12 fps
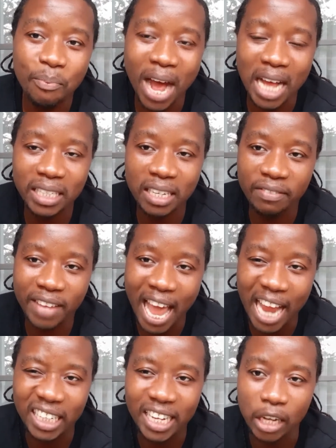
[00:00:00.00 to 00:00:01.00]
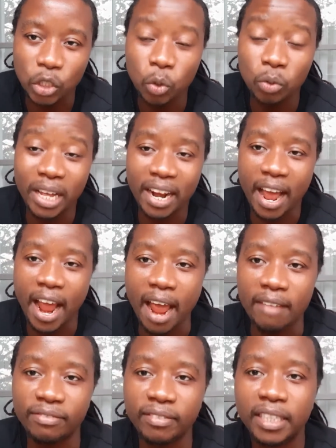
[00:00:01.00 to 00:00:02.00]
passive EdTech tool that I
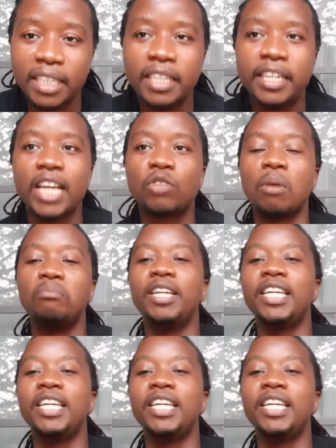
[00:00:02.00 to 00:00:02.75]
have. Next one,